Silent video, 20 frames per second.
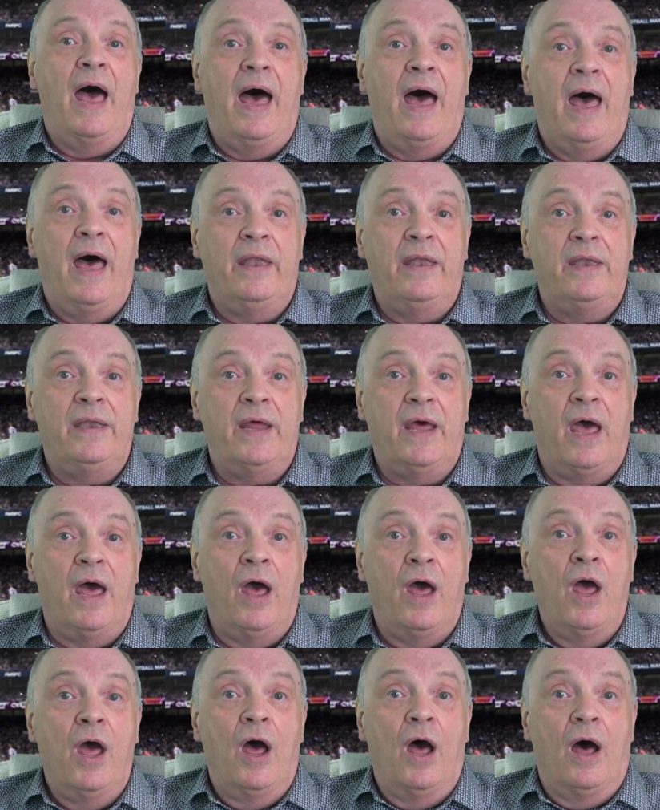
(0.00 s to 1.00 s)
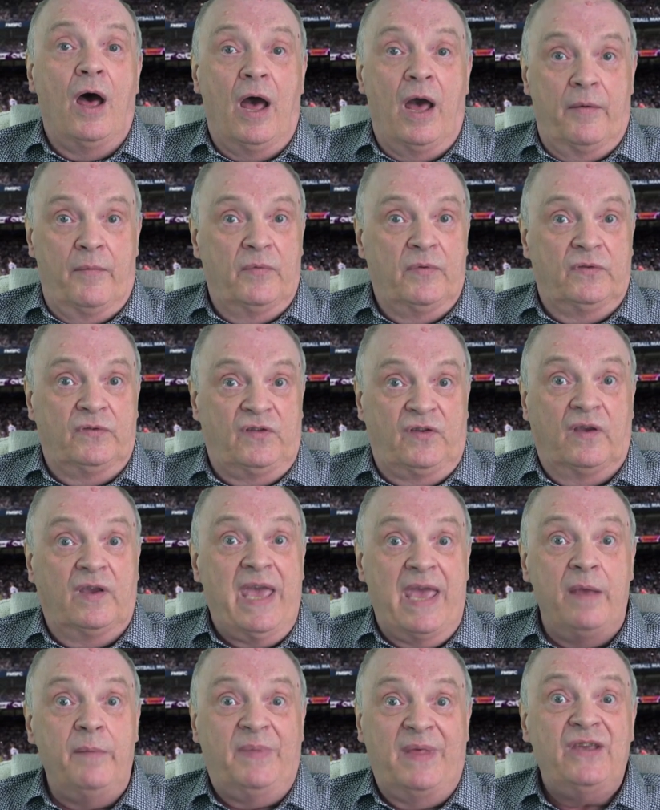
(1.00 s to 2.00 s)
And to
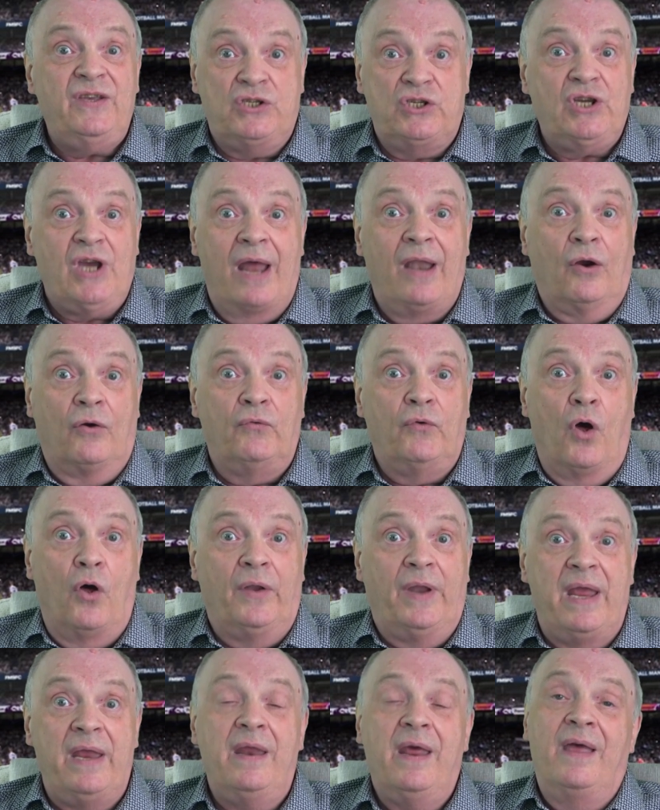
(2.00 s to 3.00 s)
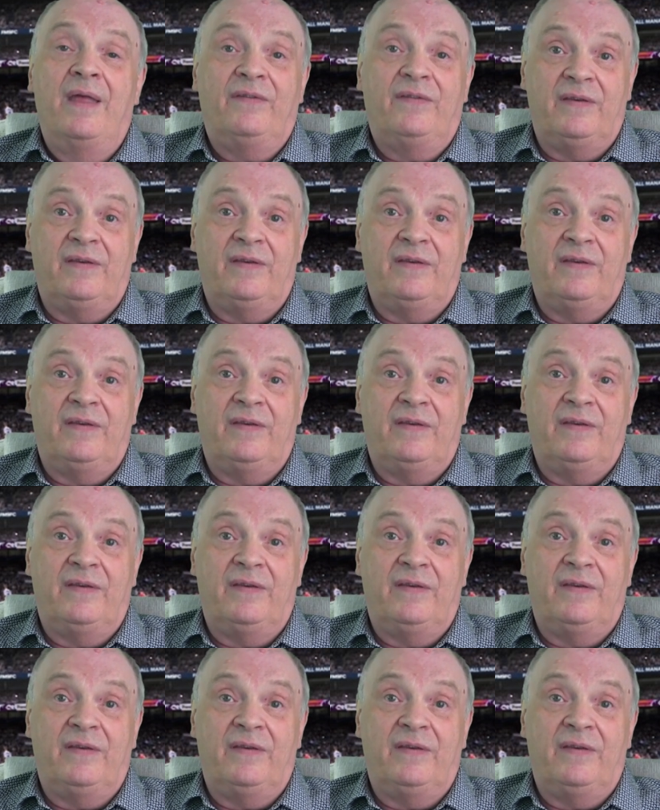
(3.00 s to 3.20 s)
keep this channel running,